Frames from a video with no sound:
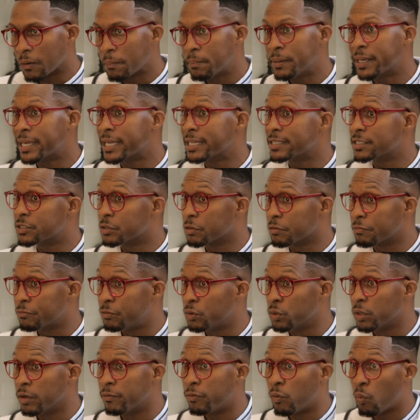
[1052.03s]
because they're
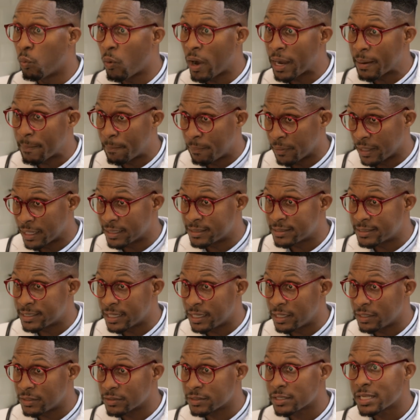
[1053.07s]
full of white blood
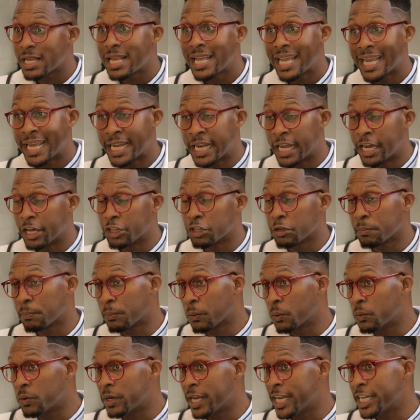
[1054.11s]
cells and other
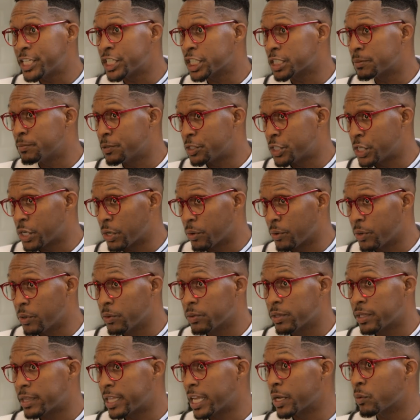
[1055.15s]
proteinaceous
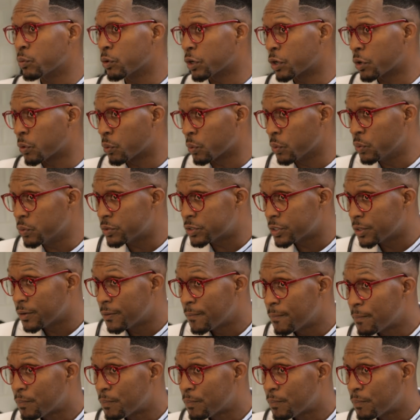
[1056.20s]
material that they recruit,